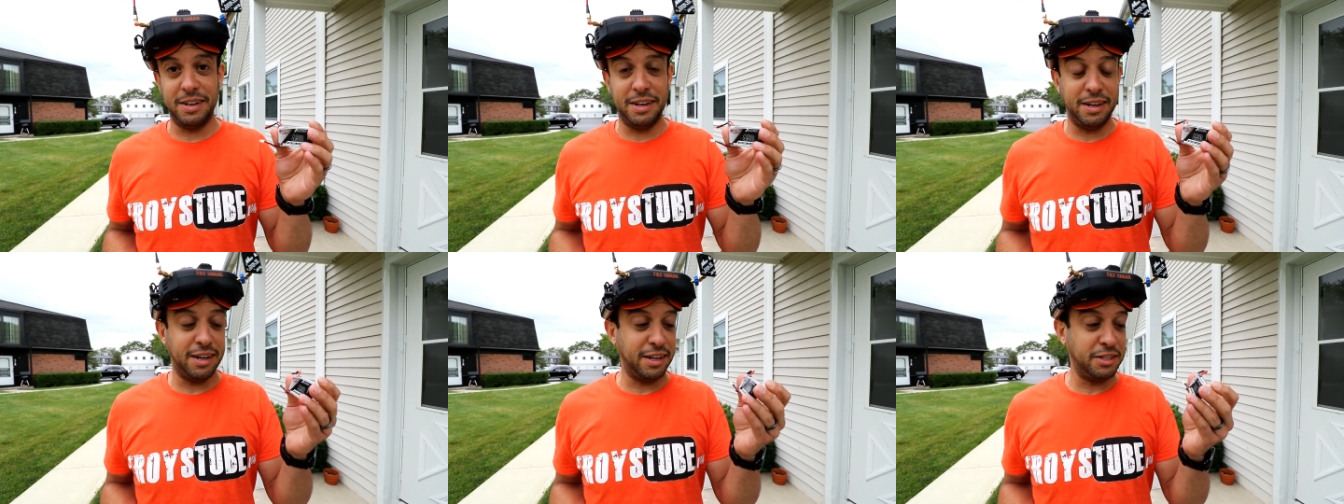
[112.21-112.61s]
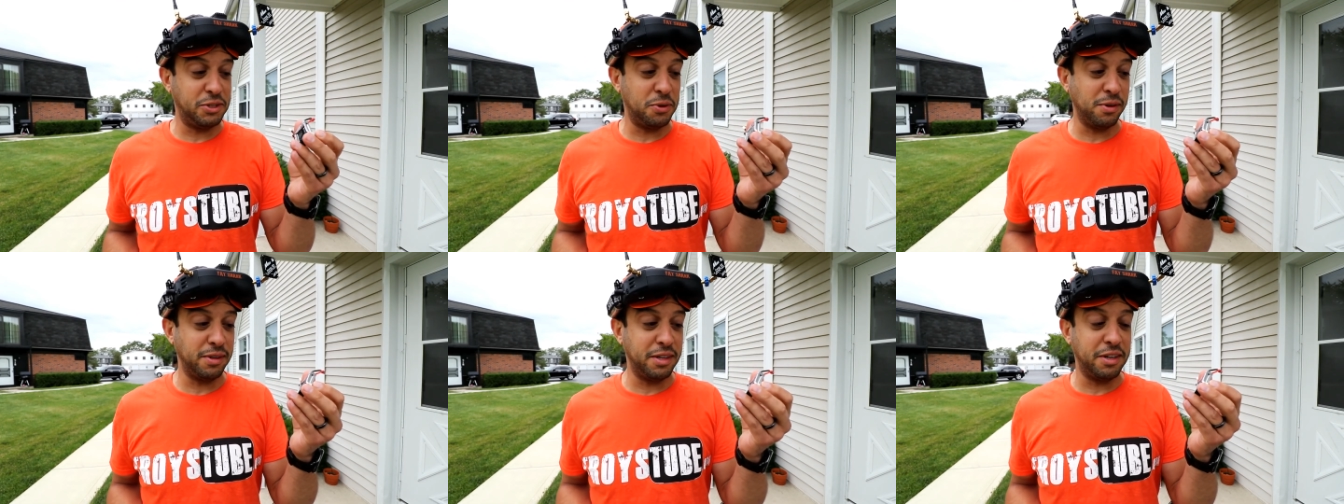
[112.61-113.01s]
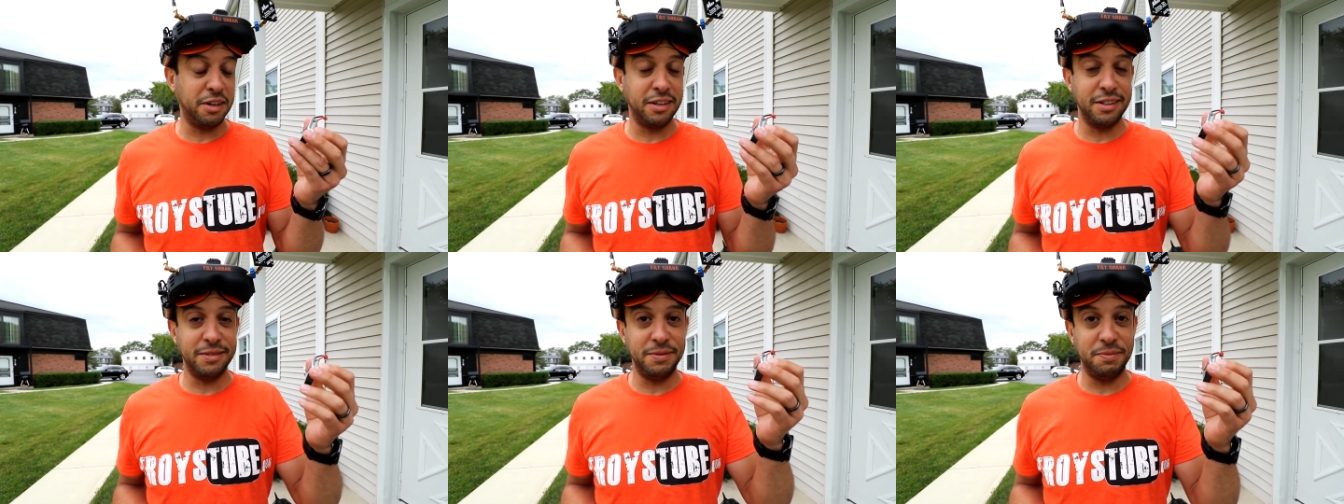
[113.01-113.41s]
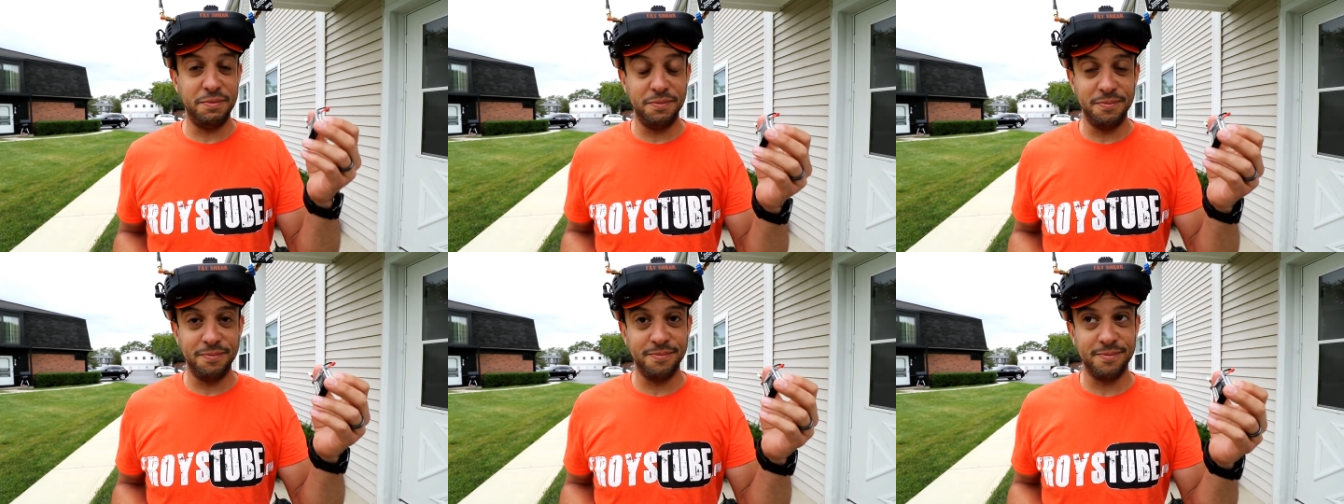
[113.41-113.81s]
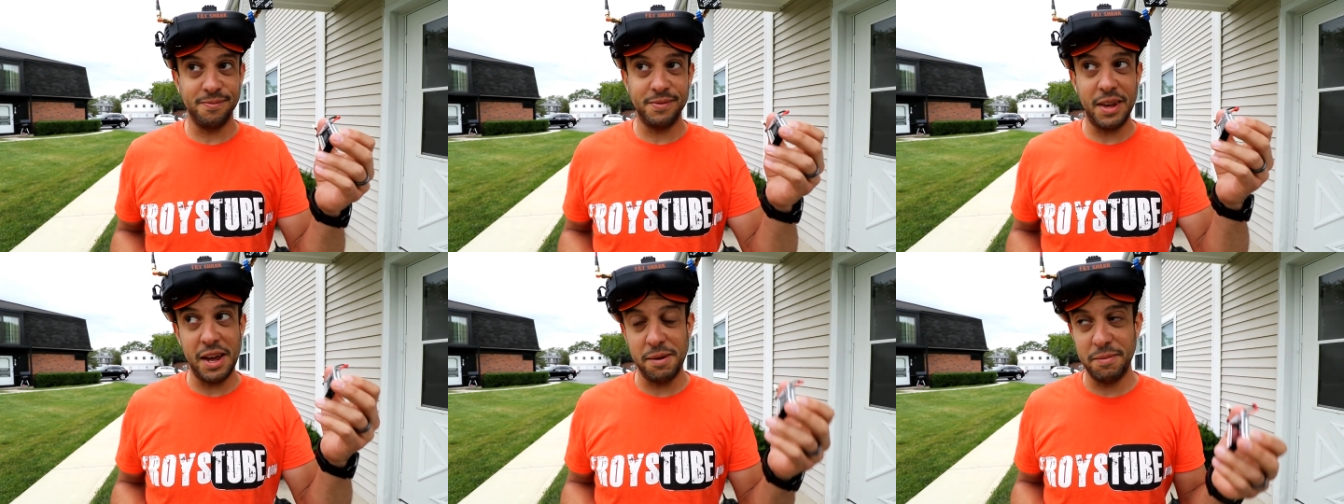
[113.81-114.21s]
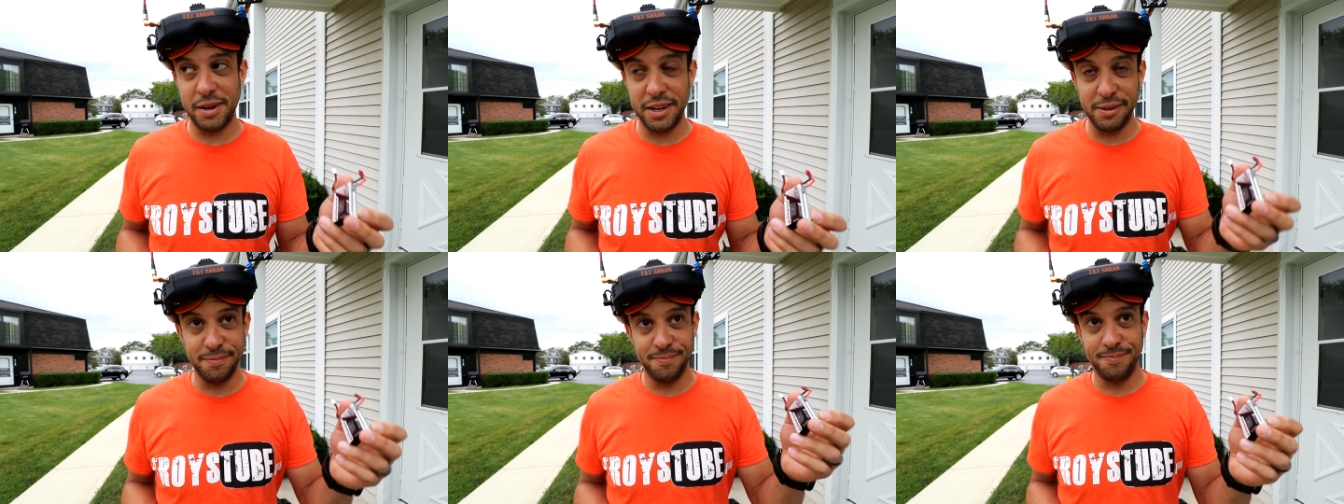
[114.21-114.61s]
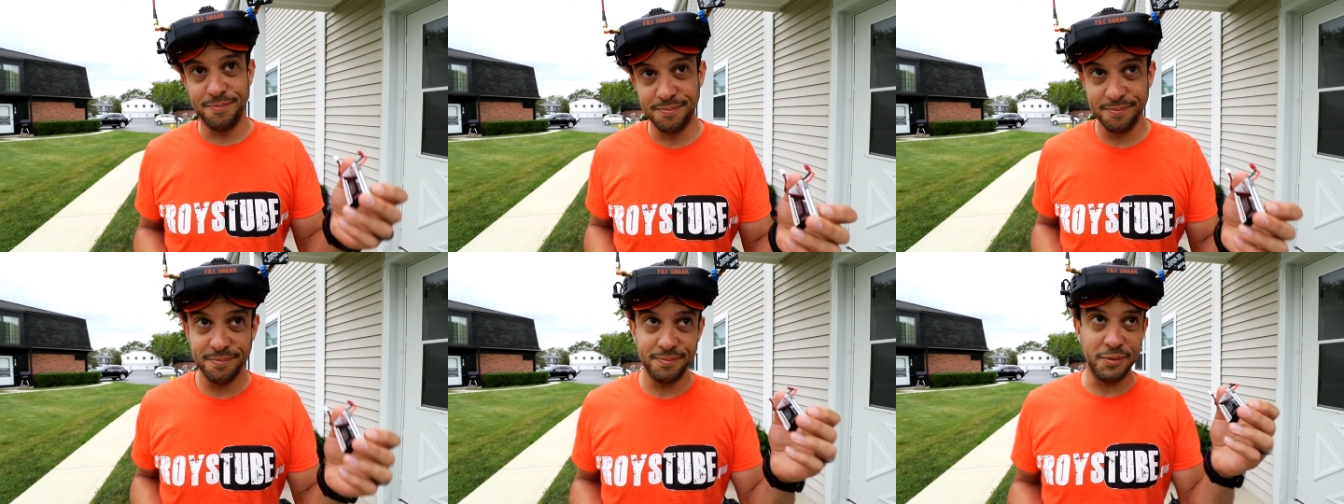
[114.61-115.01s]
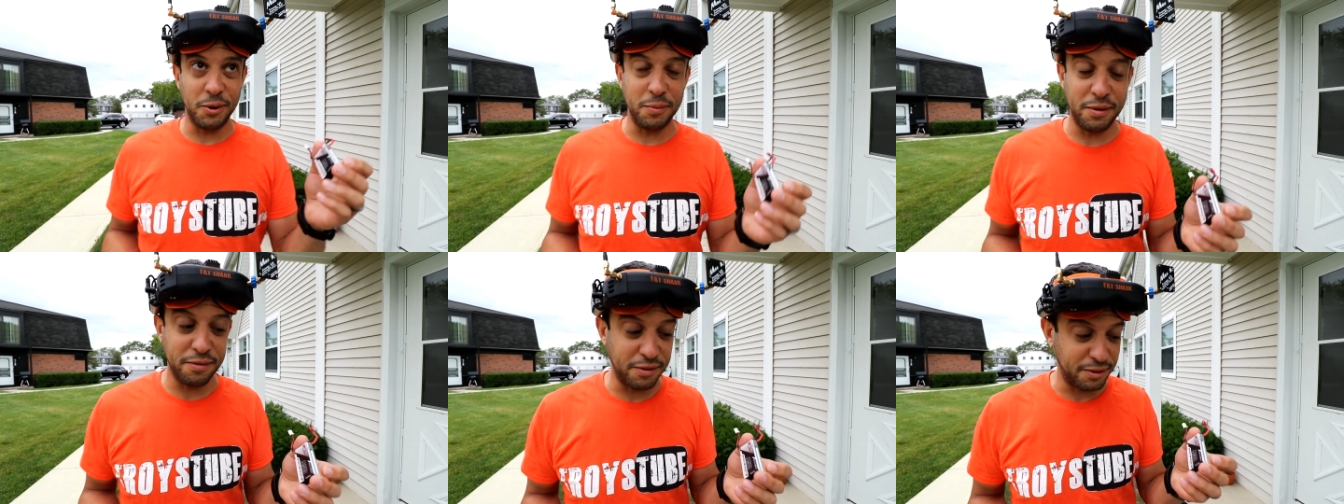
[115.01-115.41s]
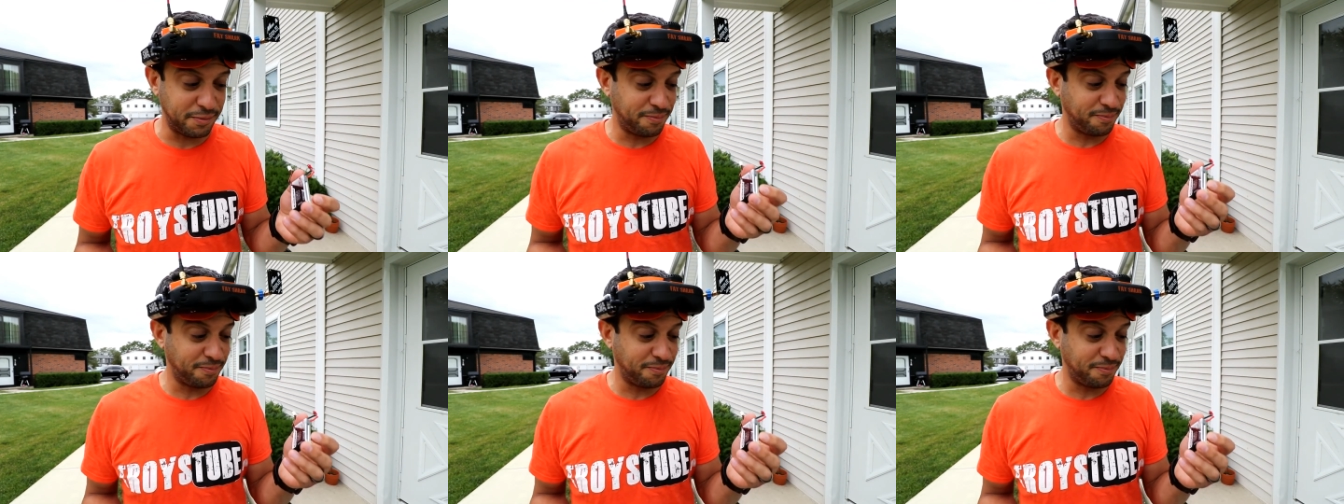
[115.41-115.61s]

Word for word: I, jokingly call it gangbang. Don't make fun.